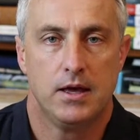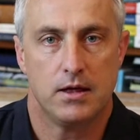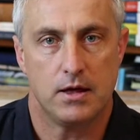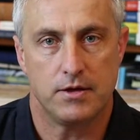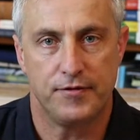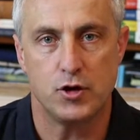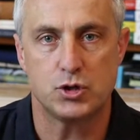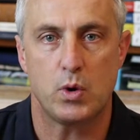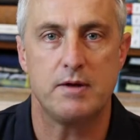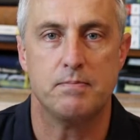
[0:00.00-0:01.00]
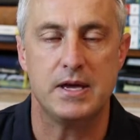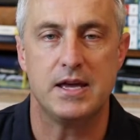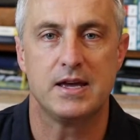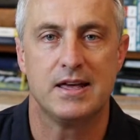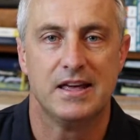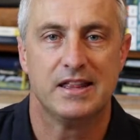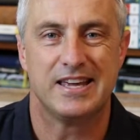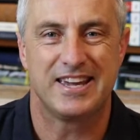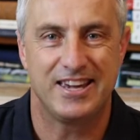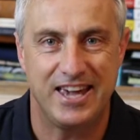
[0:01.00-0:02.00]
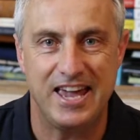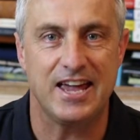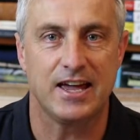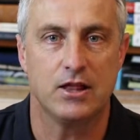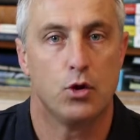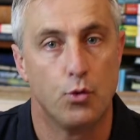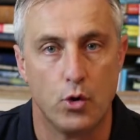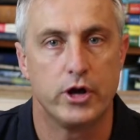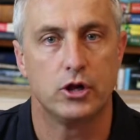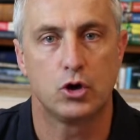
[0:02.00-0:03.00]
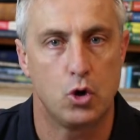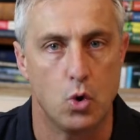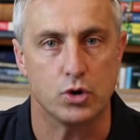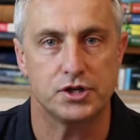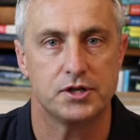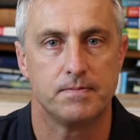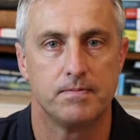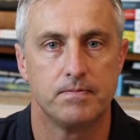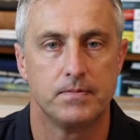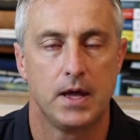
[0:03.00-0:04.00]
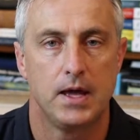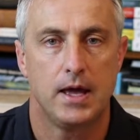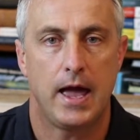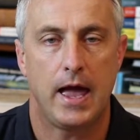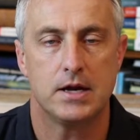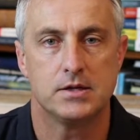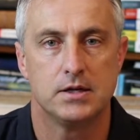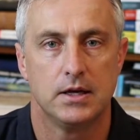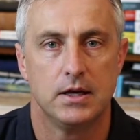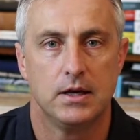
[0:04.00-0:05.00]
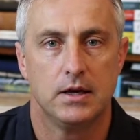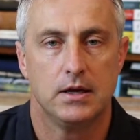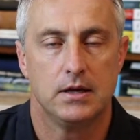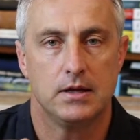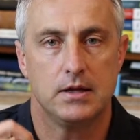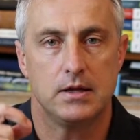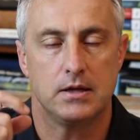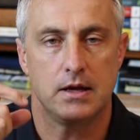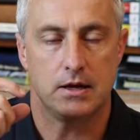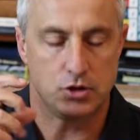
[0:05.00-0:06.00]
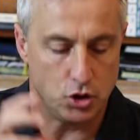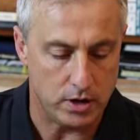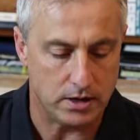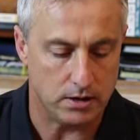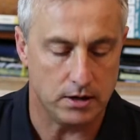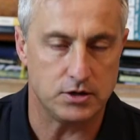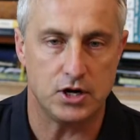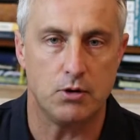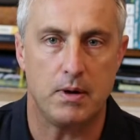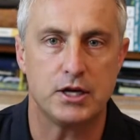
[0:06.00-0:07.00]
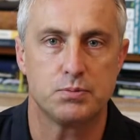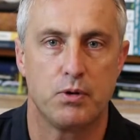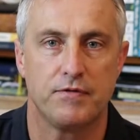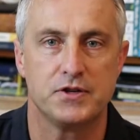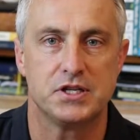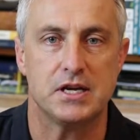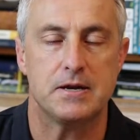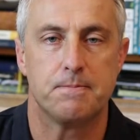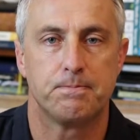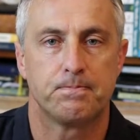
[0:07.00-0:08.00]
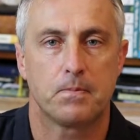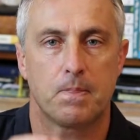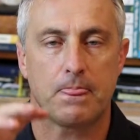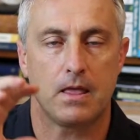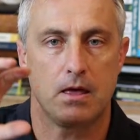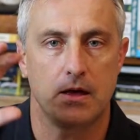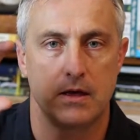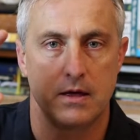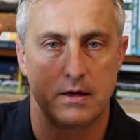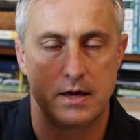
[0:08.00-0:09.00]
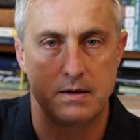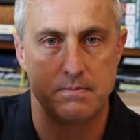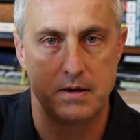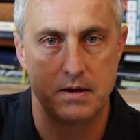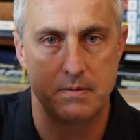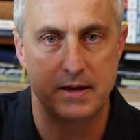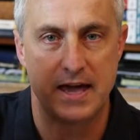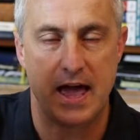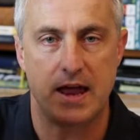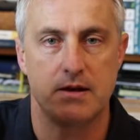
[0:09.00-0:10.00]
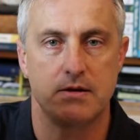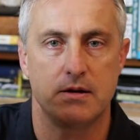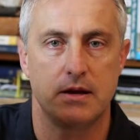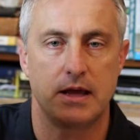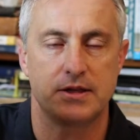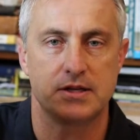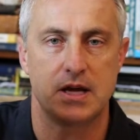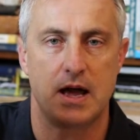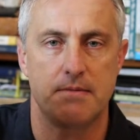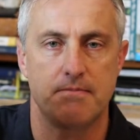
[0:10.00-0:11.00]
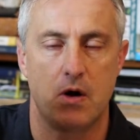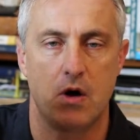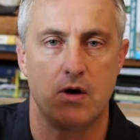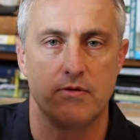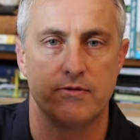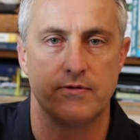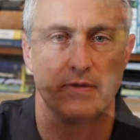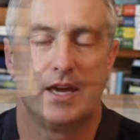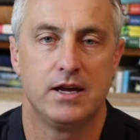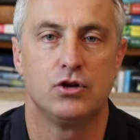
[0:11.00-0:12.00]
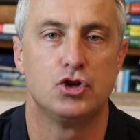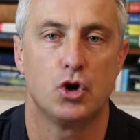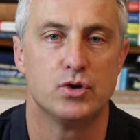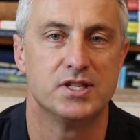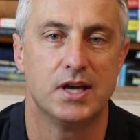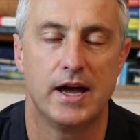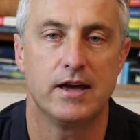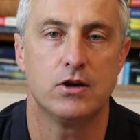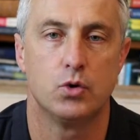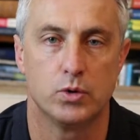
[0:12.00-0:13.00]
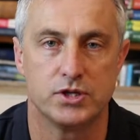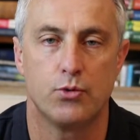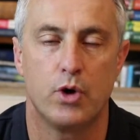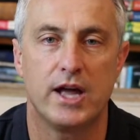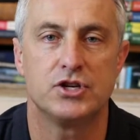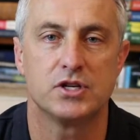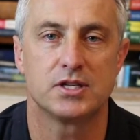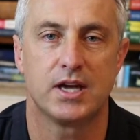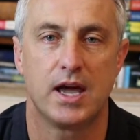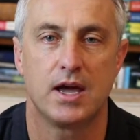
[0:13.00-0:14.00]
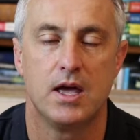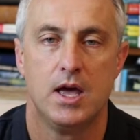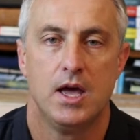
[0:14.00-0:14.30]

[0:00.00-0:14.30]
Uh, the first one being the king and the royal court. And uh, during uh, Jeremiah's prophecy, he, he began at the time of King Josiah, who was a righteous king,